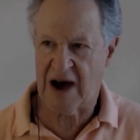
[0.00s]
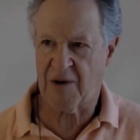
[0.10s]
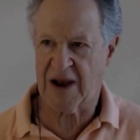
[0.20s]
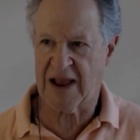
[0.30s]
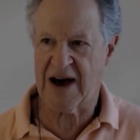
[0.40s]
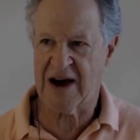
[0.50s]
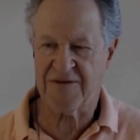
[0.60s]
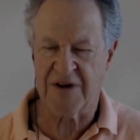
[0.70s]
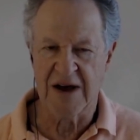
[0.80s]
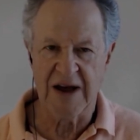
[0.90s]
hour
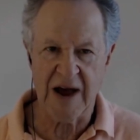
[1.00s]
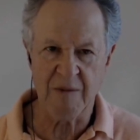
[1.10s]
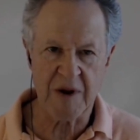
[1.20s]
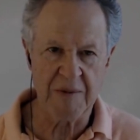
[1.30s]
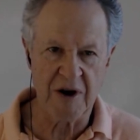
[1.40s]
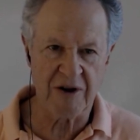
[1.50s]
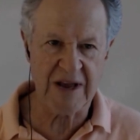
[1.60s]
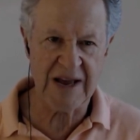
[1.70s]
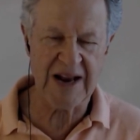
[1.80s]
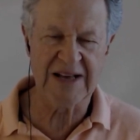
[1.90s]
live, and we can be
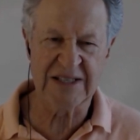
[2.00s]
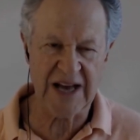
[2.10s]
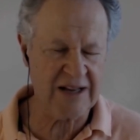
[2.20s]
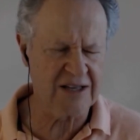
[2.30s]
looking at exactly.